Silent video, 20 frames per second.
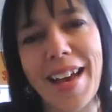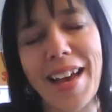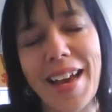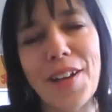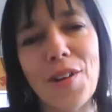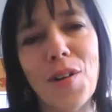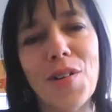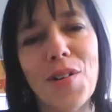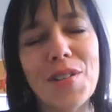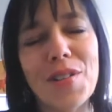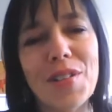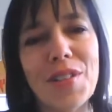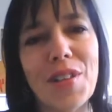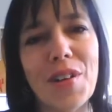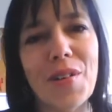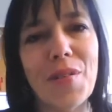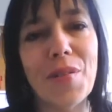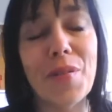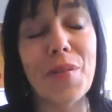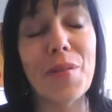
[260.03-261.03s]
And
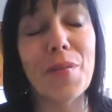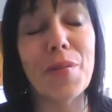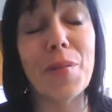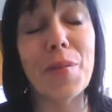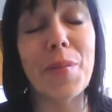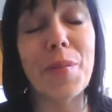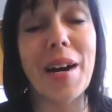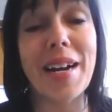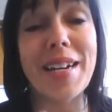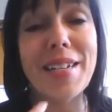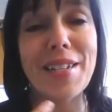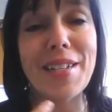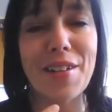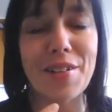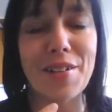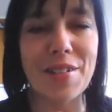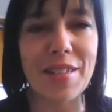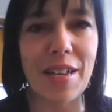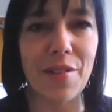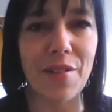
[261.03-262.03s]
also reminding
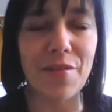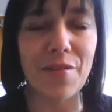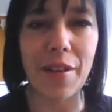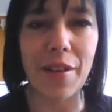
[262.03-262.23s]
yourself,